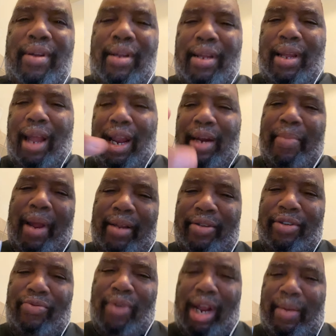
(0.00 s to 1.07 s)
Holler back,
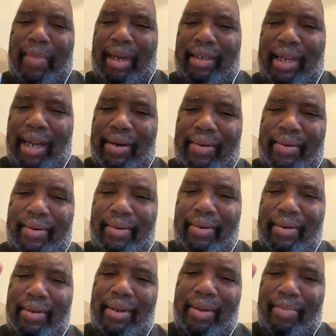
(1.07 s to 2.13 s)
subscribe to my channel.
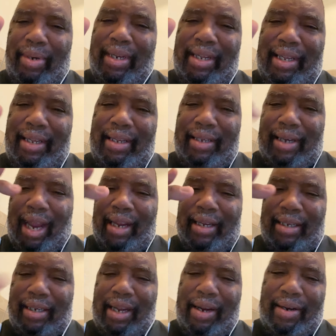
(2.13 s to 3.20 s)
Please like and
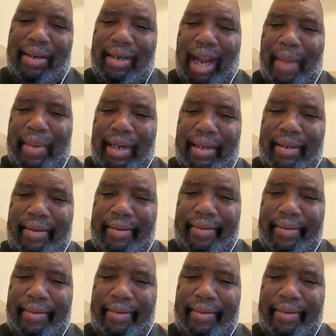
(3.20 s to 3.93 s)
share, comment.